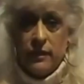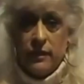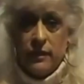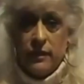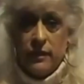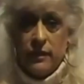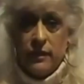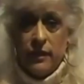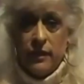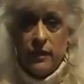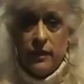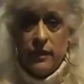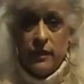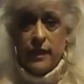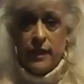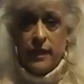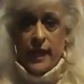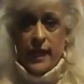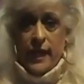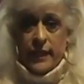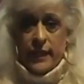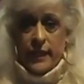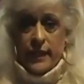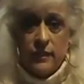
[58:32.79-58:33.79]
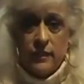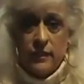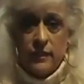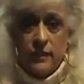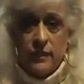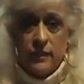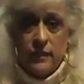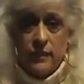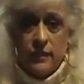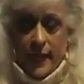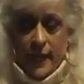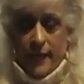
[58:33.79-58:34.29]
And
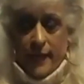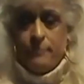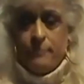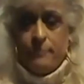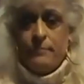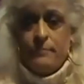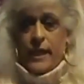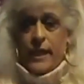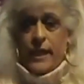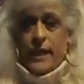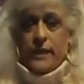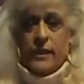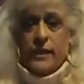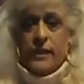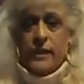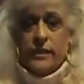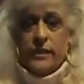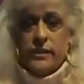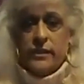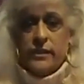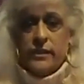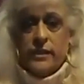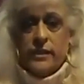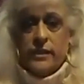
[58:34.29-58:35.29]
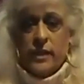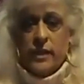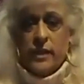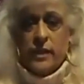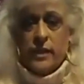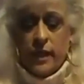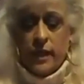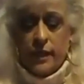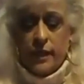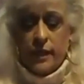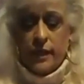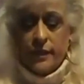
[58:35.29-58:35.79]
yeah, okay, it's
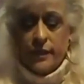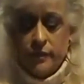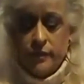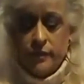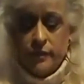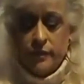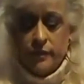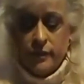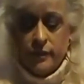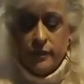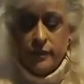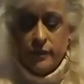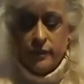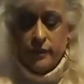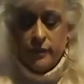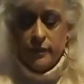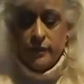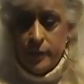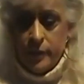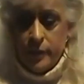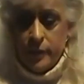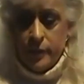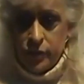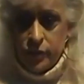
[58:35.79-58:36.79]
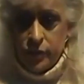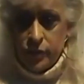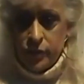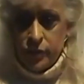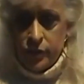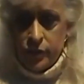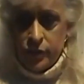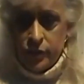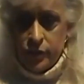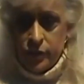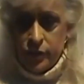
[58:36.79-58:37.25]
on WGA.org.